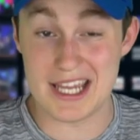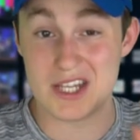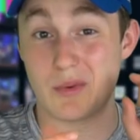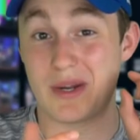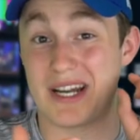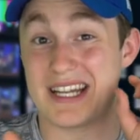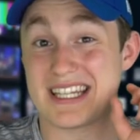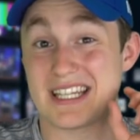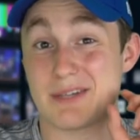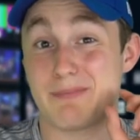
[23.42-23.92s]
is
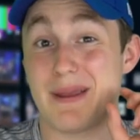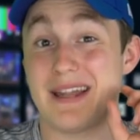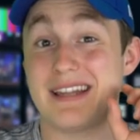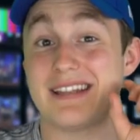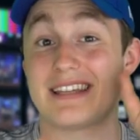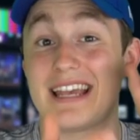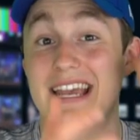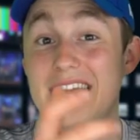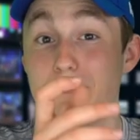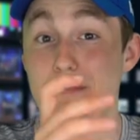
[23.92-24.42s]
when it
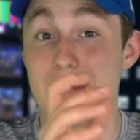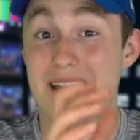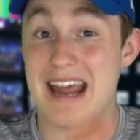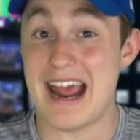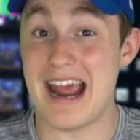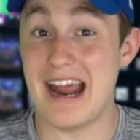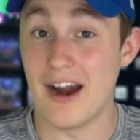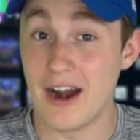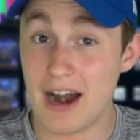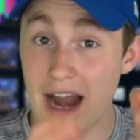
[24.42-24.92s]
spins in
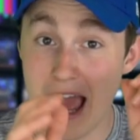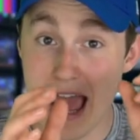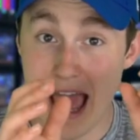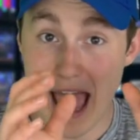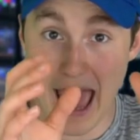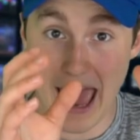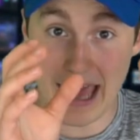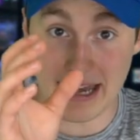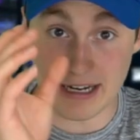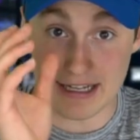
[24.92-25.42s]
midair
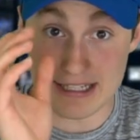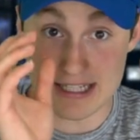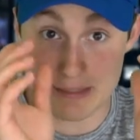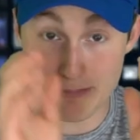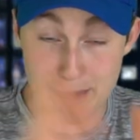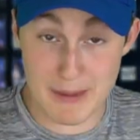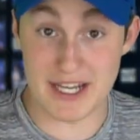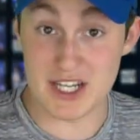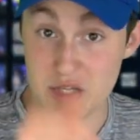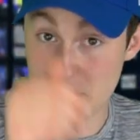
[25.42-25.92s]
and a
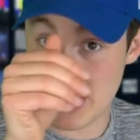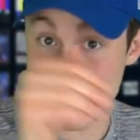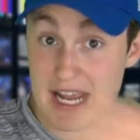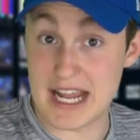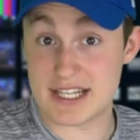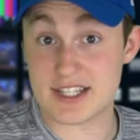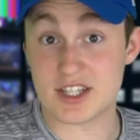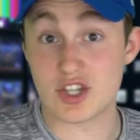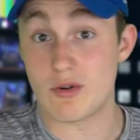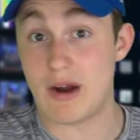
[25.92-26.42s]
spin is when it
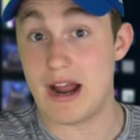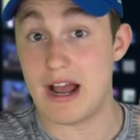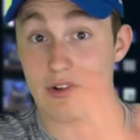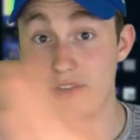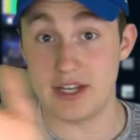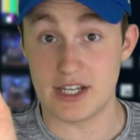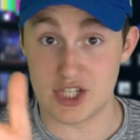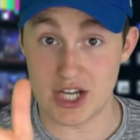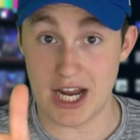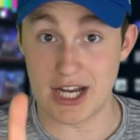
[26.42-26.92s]
hits the
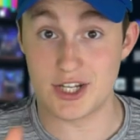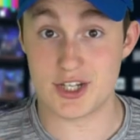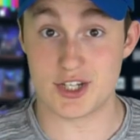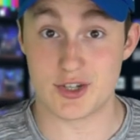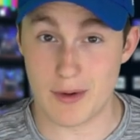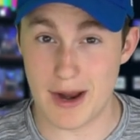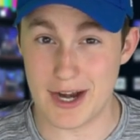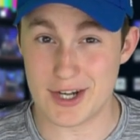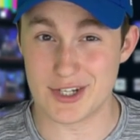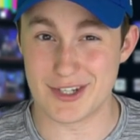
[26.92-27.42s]
ground and changes
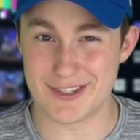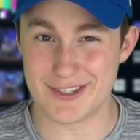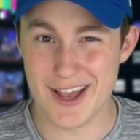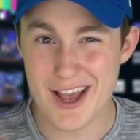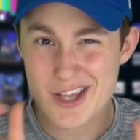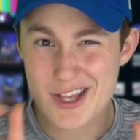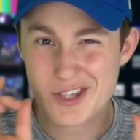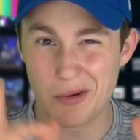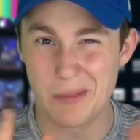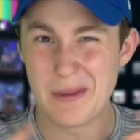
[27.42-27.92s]
directions.
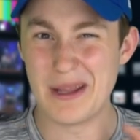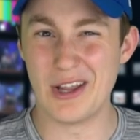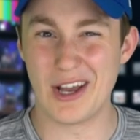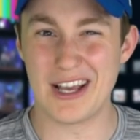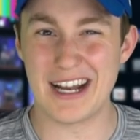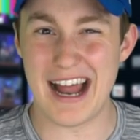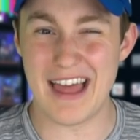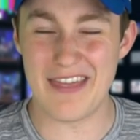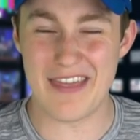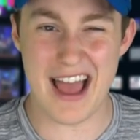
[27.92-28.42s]
So we're gonna be
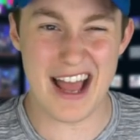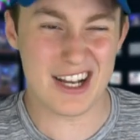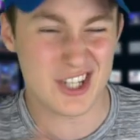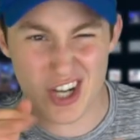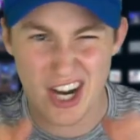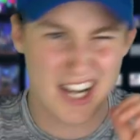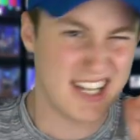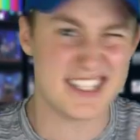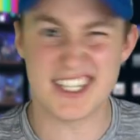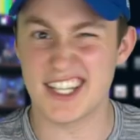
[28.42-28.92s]
looking at that,
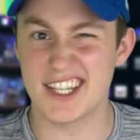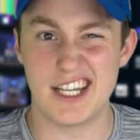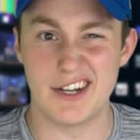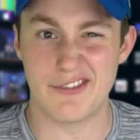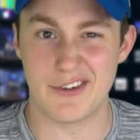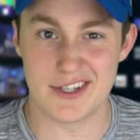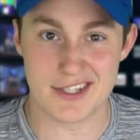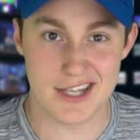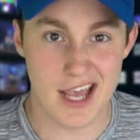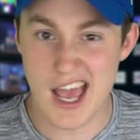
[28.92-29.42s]
trying to tell the
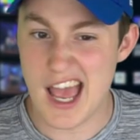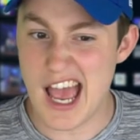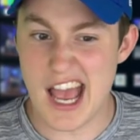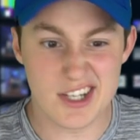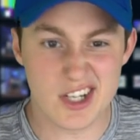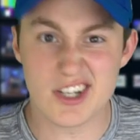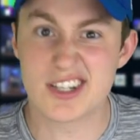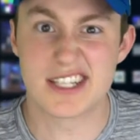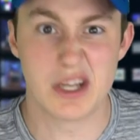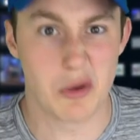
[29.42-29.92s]
difference
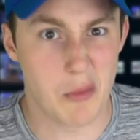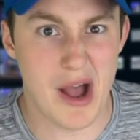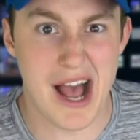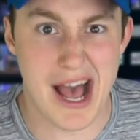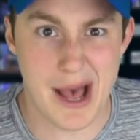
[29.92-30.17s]
and just see what